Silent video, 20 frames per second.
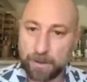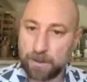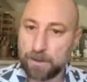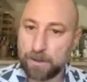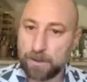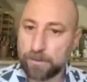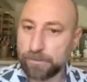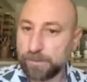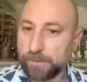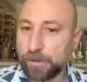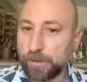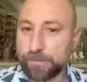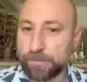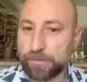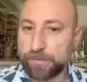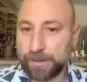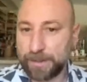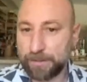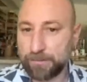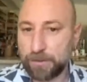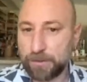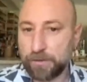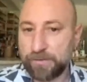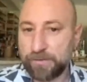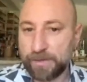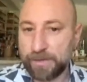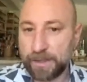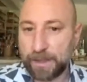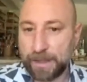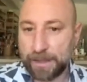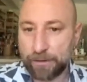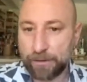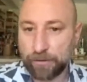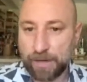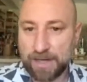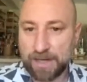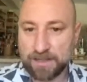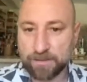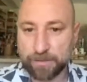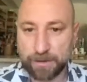Okay, 3.3,
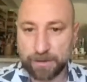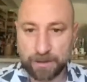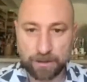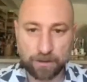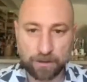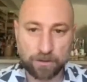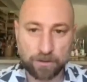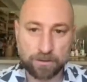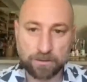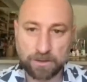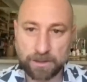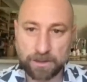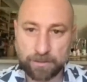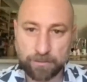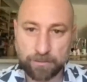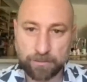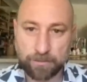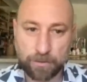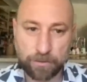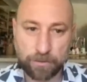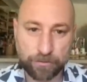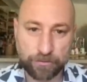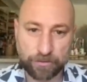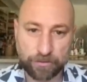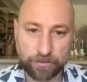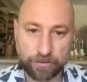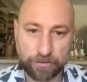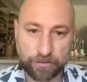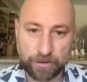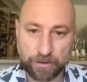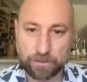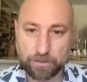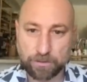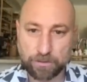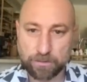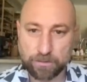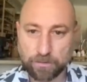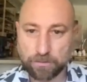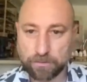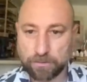moving and grasping, early motor
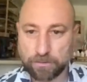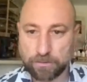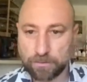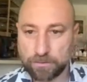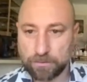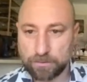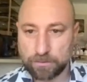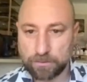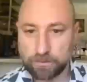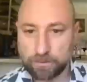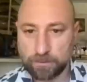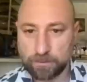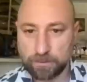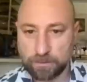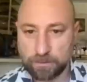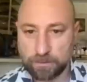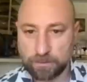skills.